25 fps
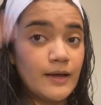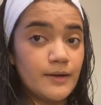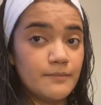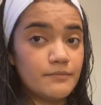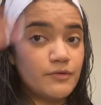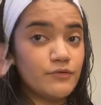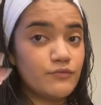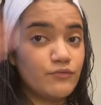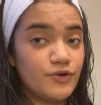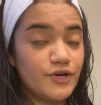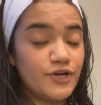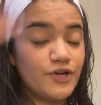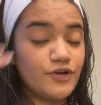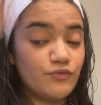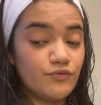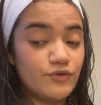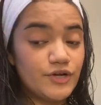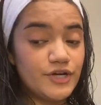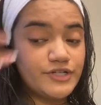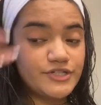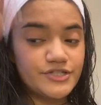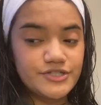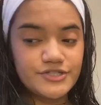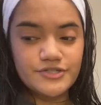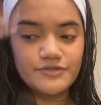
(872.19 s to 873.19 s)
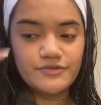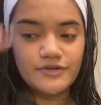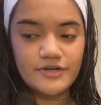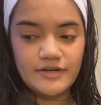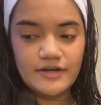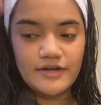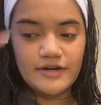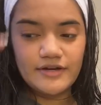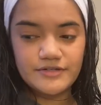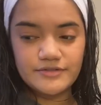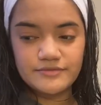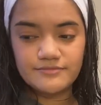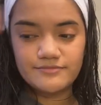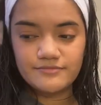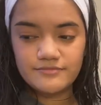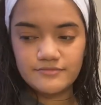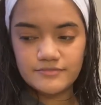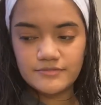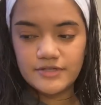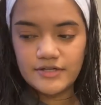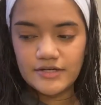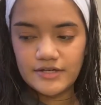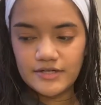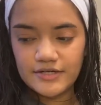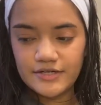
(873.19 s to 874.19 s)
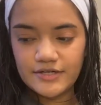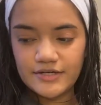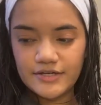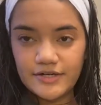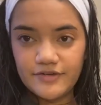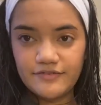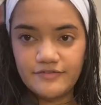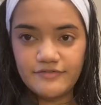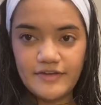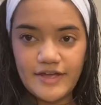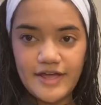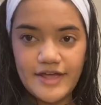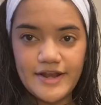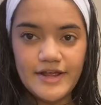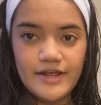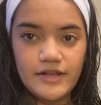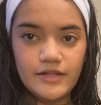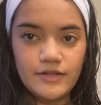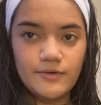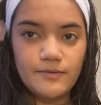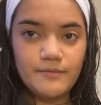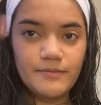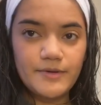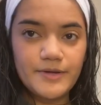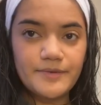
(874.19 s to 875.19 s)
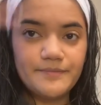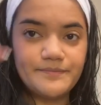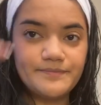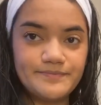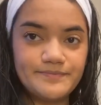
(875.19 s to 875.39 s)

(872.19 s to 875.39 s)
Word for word: but we're in a rush, so I gotta, I gotta fan it a little bit.